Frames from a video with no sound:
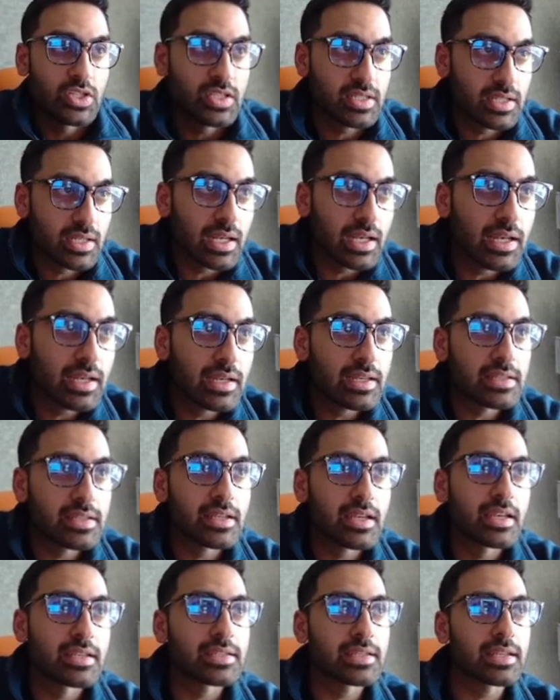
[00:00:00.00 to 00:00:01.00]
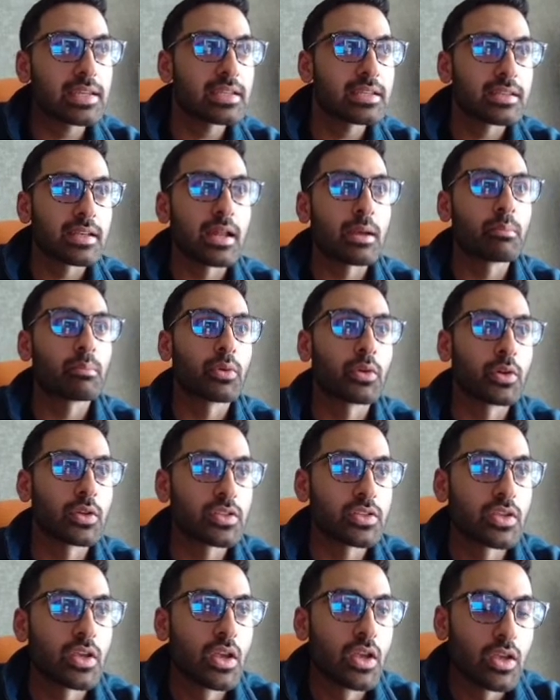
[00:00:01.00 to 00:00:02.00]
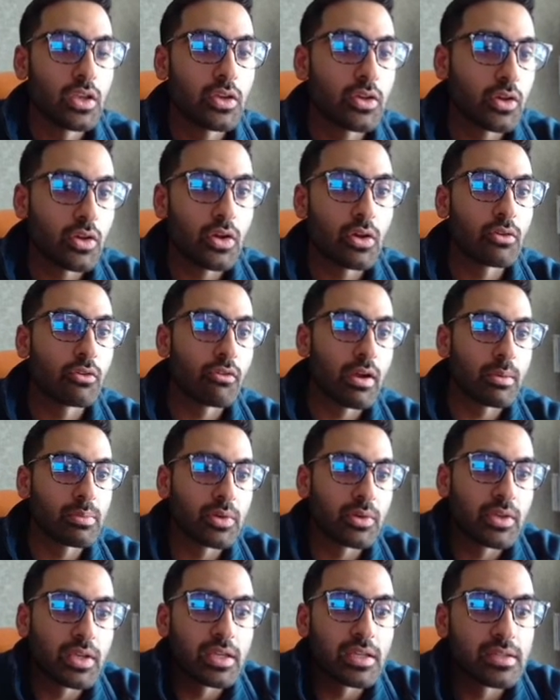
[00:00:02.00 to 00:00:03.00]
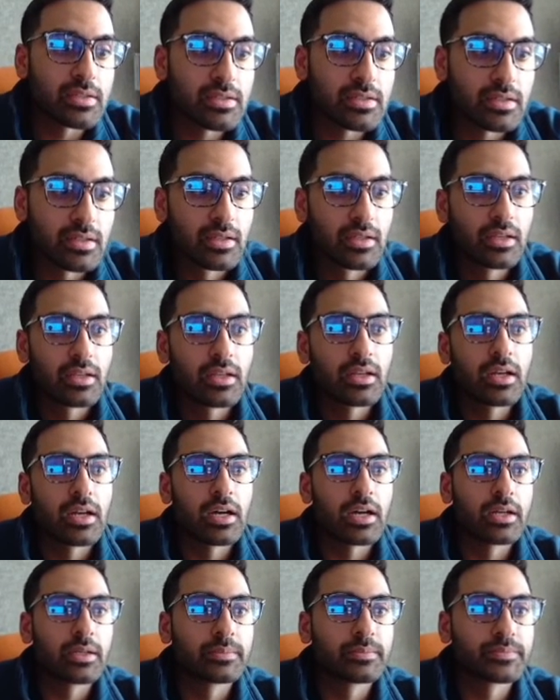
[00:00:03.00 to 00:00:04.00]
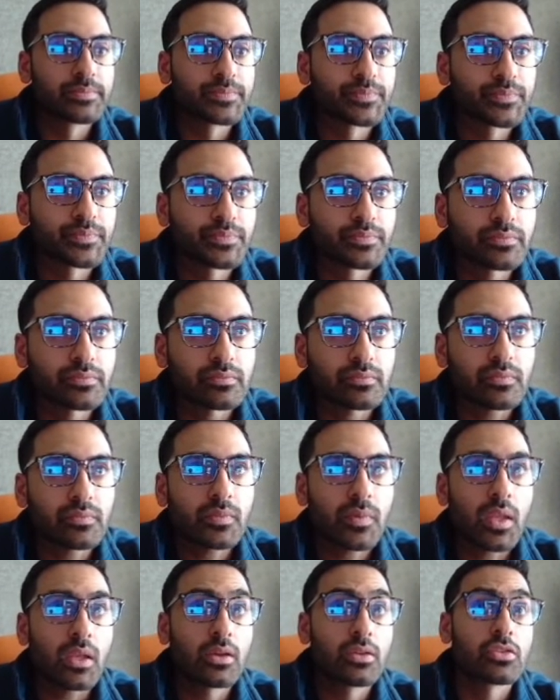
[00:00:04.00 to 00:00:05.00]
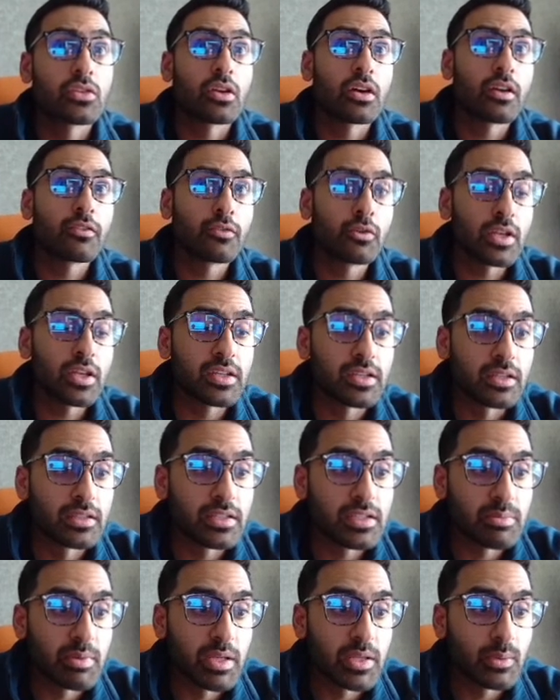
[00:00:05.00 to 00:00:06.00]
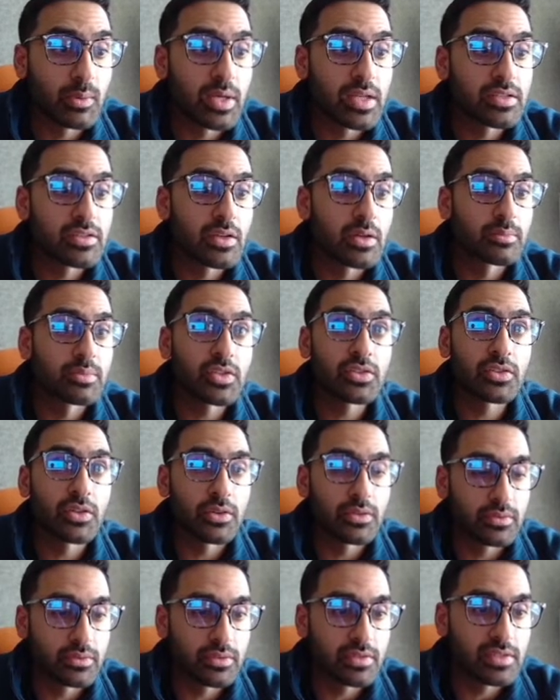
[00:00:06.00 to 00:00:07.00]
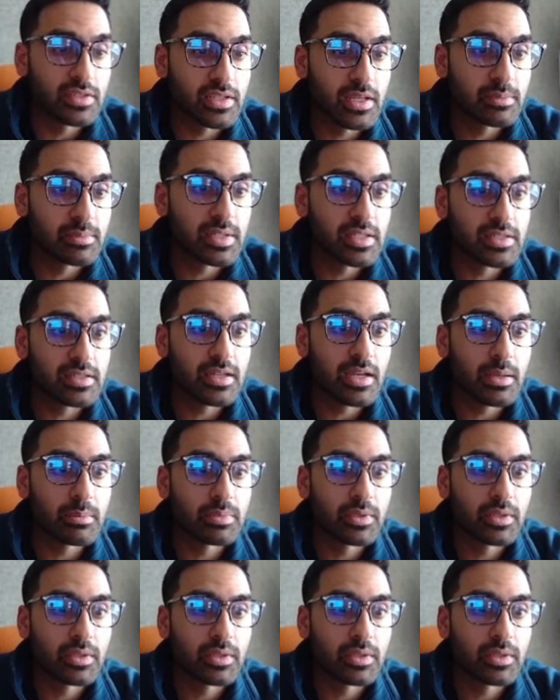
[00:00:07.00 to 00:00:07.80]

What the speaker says: clearly states keys and endpoints. You can go grab your keys. So I've already done this, by the way, so I'm just going to skip this step.